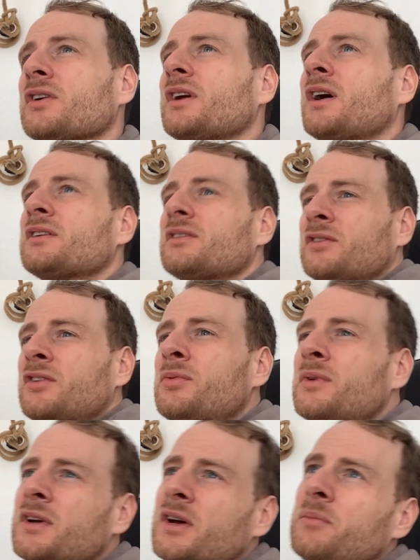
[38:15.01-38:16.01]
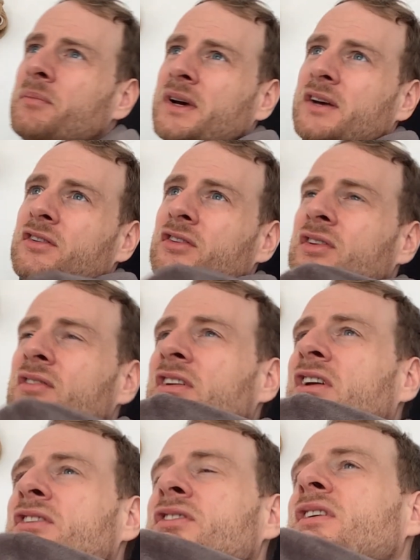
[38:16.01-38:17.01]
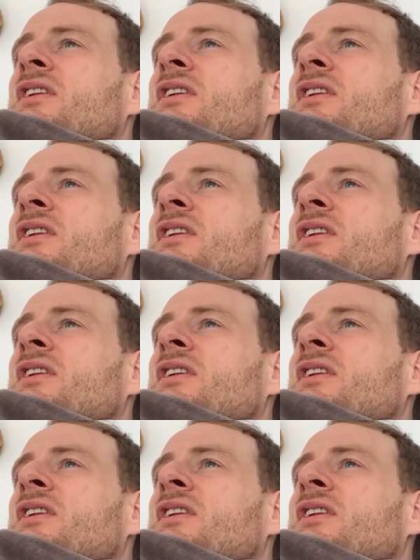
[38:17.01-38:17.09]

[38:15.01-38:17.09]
I just want to come back just as a last thing.